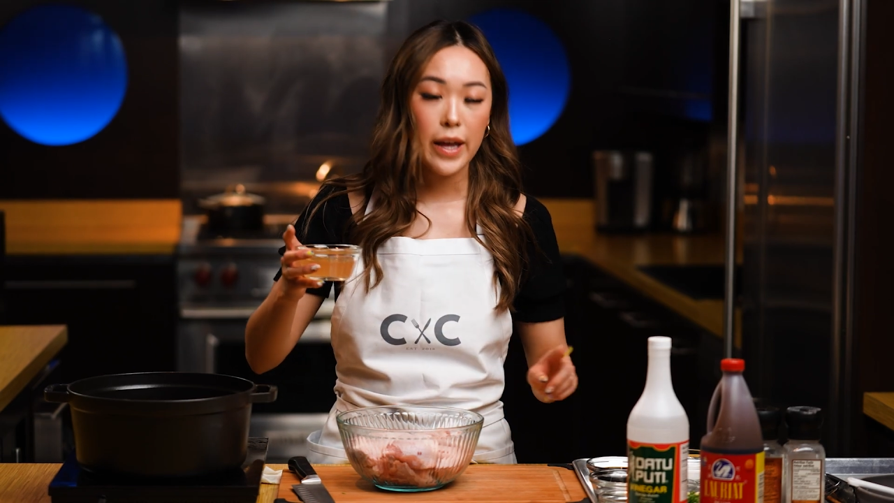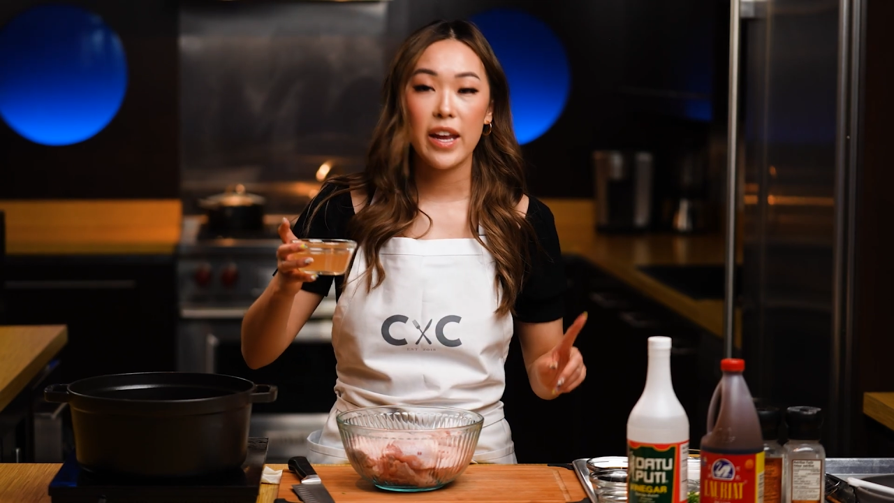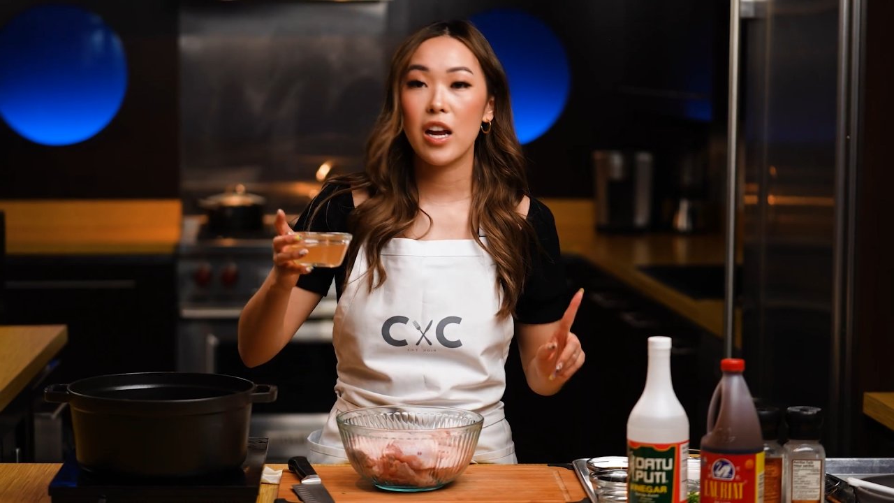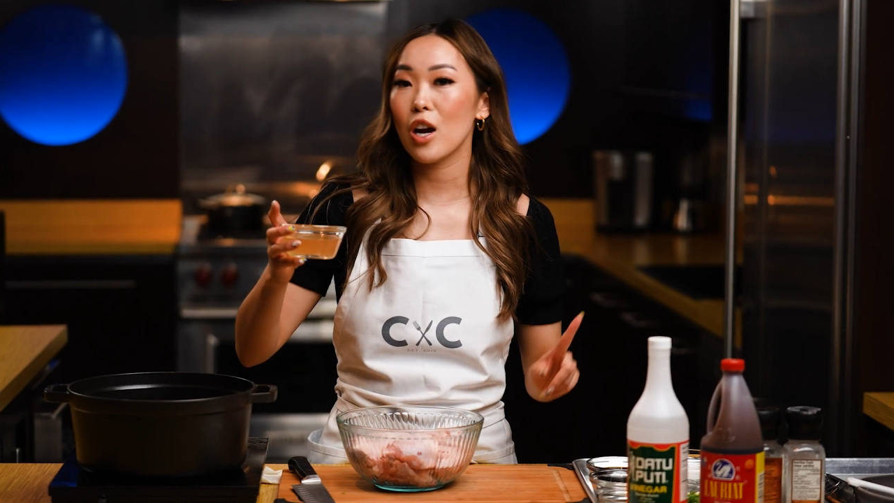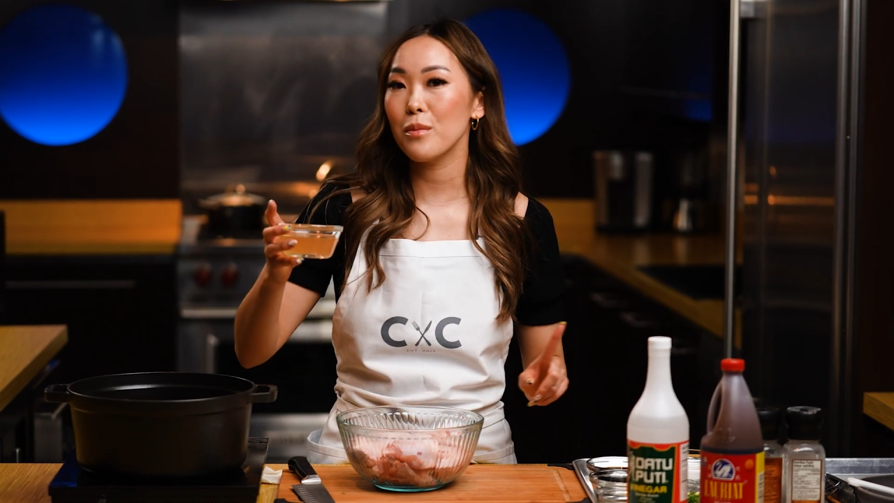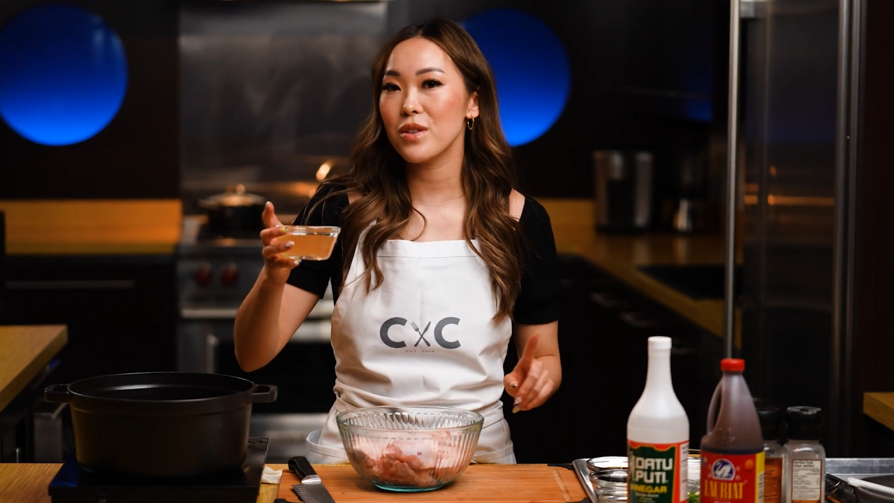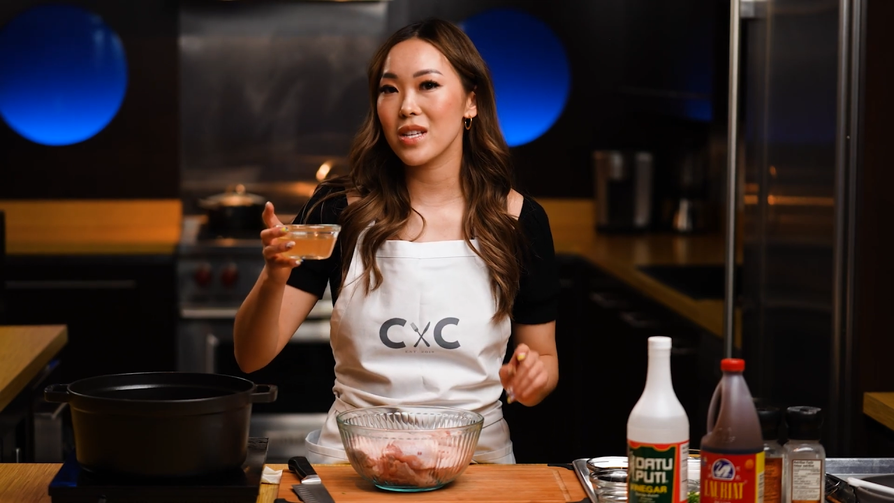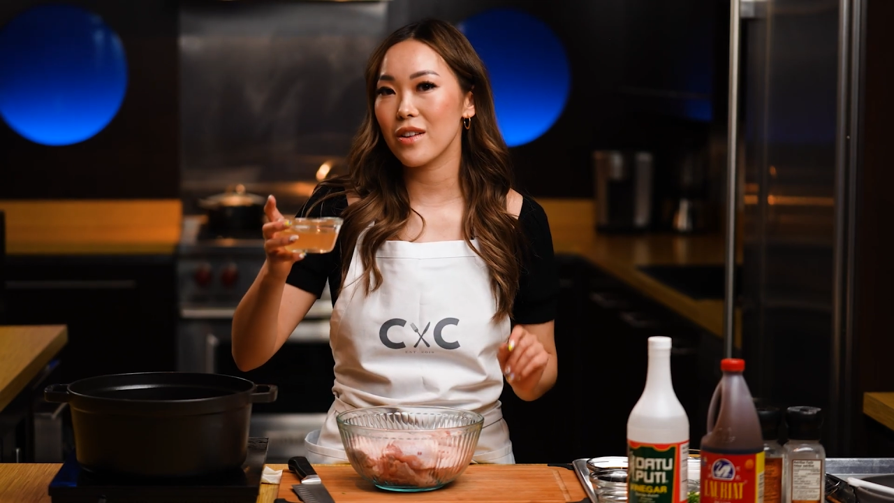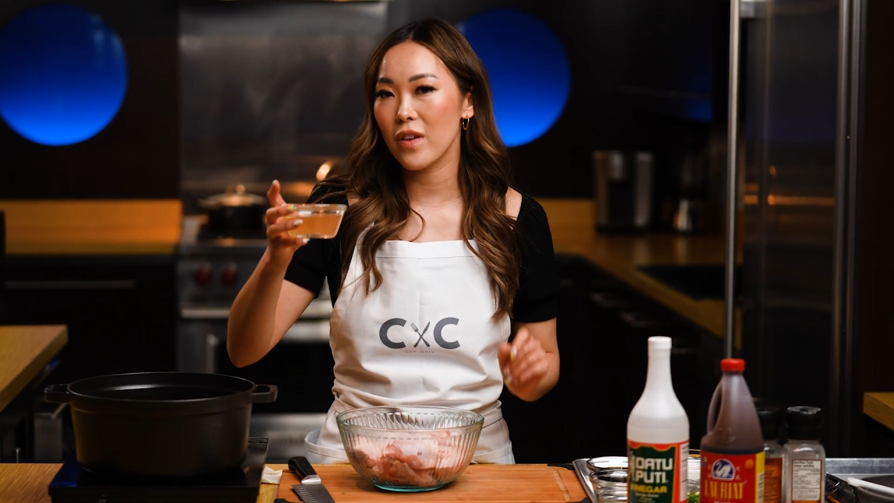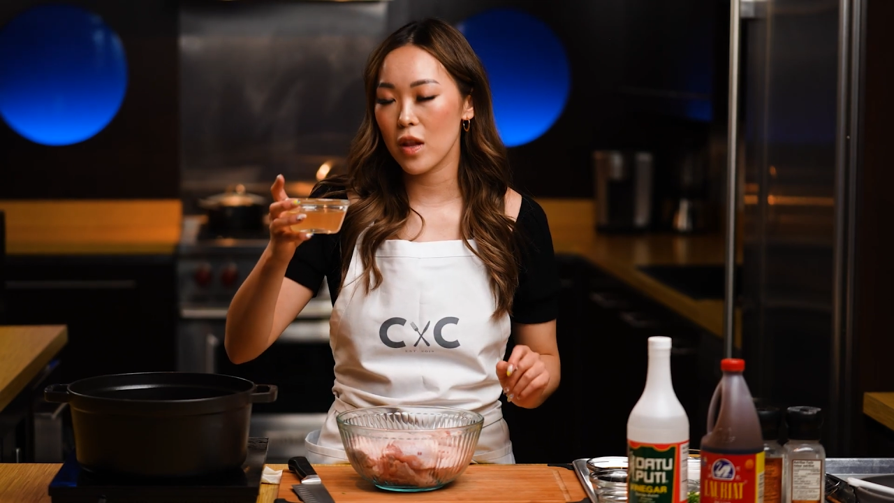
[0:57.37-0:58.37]
Here I'm
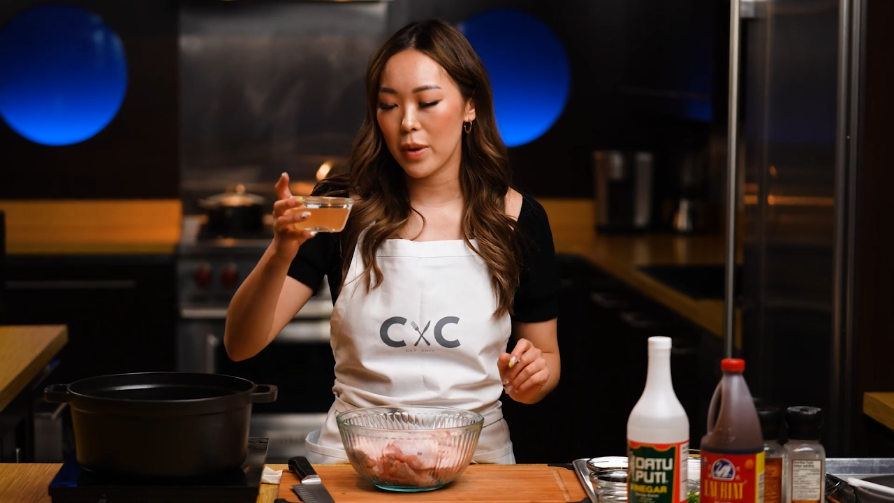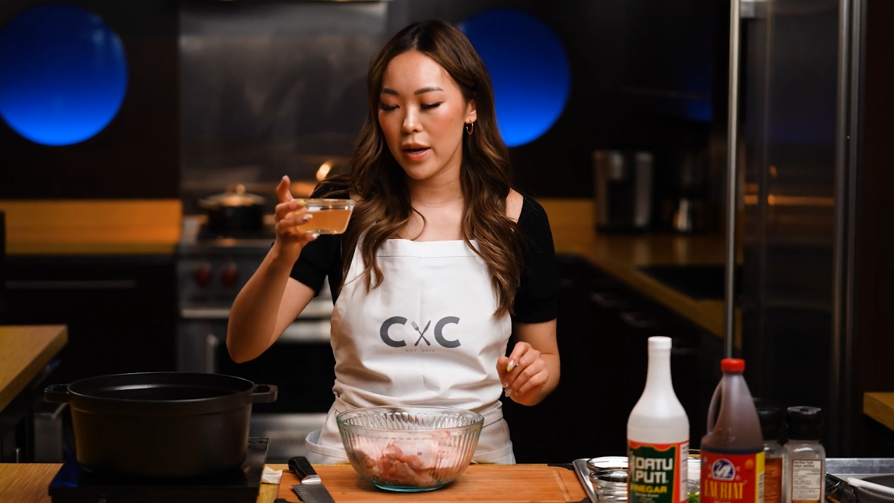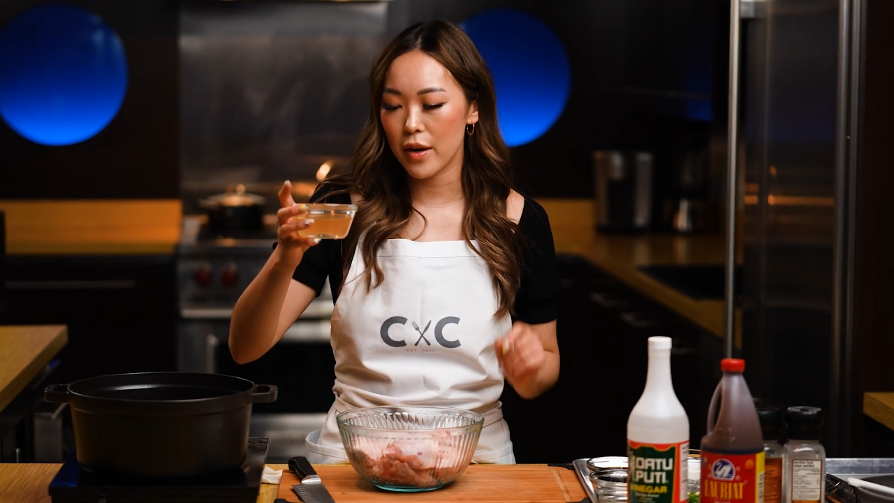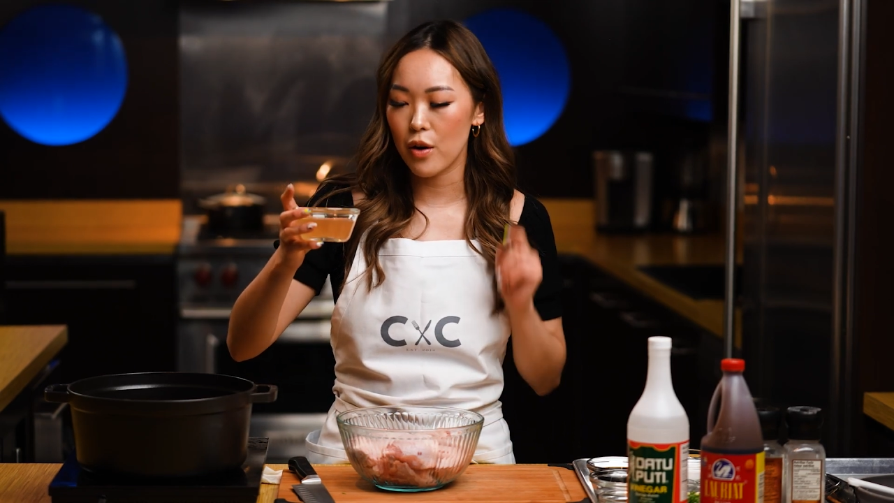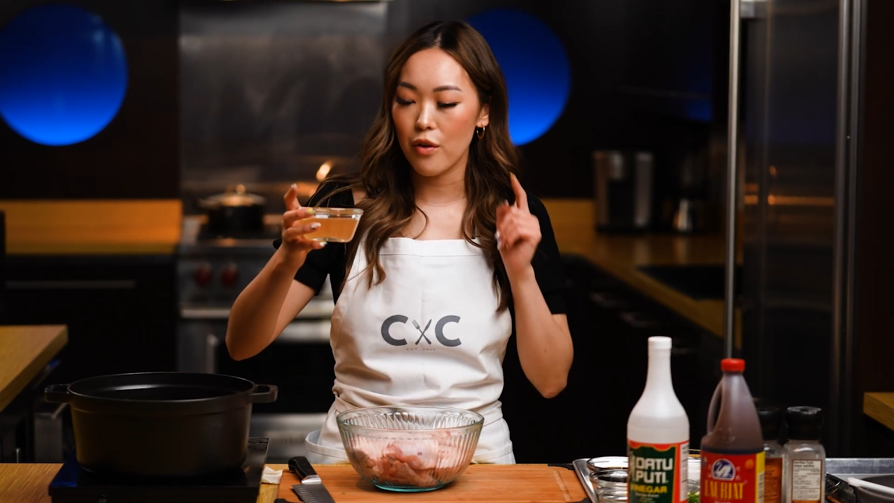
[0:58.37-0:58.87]
using Filipino